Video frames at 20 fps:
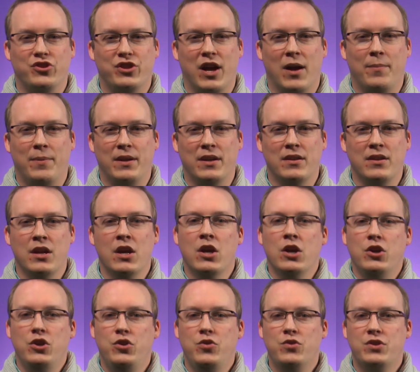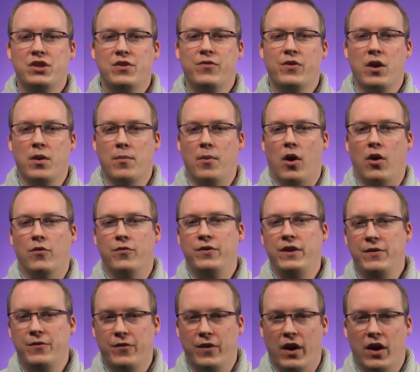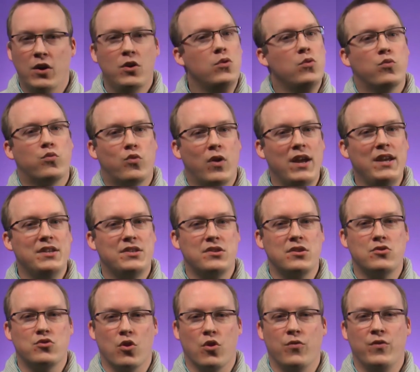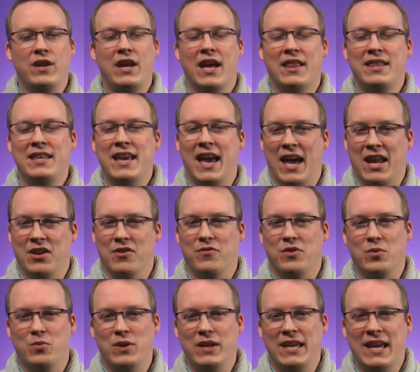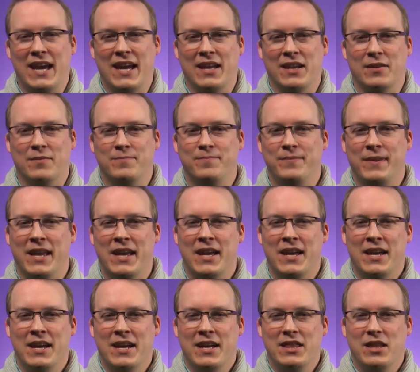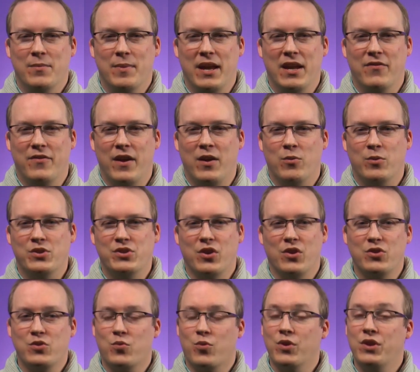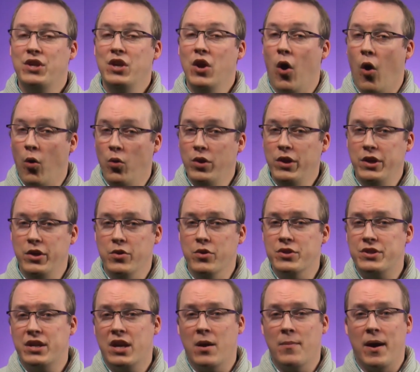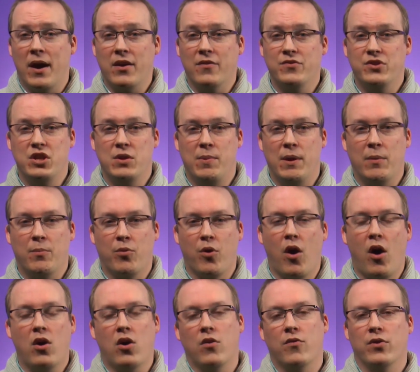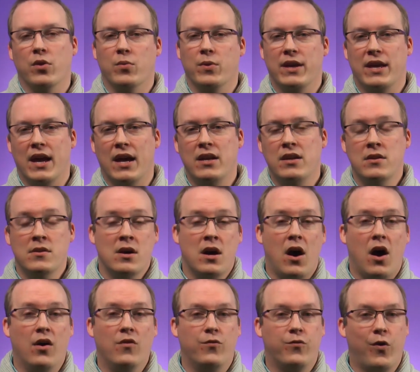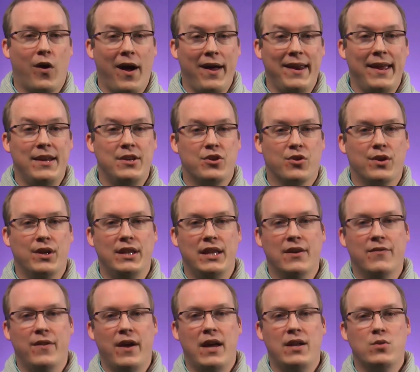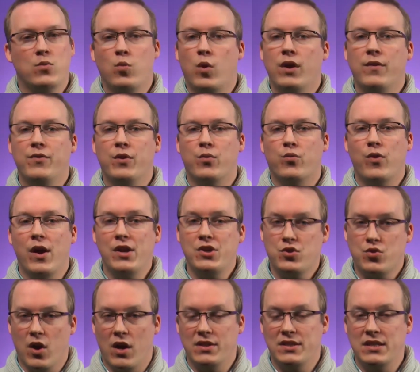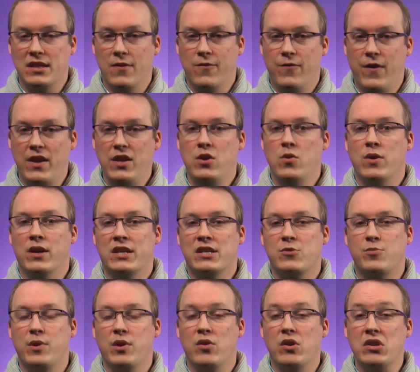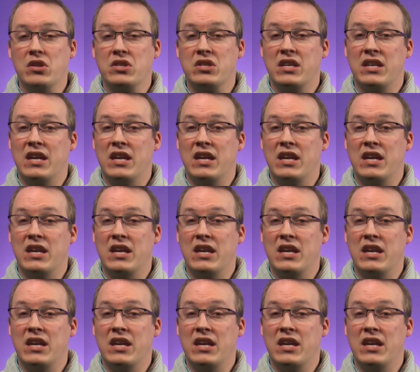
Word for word: champion Yusuf Kamal Vifa who raised the trophy at the end of the weekend. The main event results weren't the only news to come out of GP Prague over the weekend. On Friday during the event, one of the restaurants in the venue experienced a